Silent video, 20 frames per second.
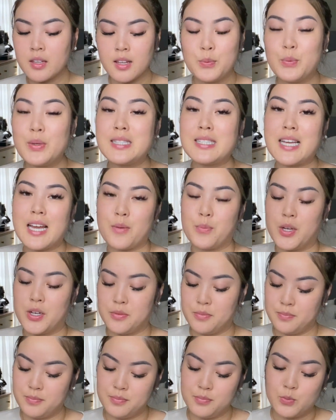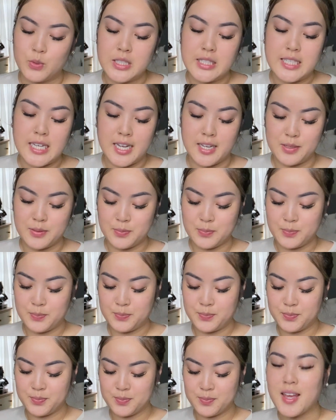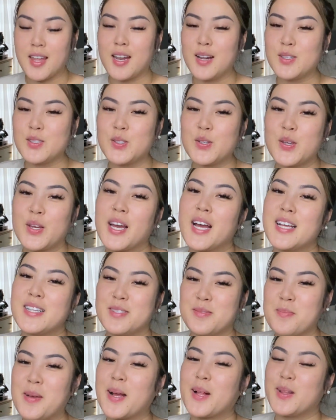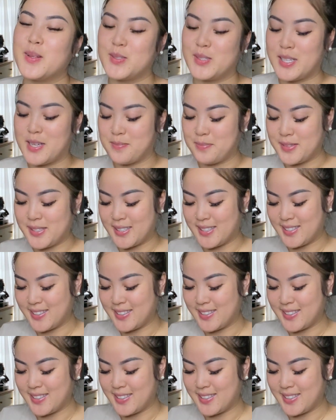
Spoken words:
One day I will. One day. And I'll show you guys my close-ups.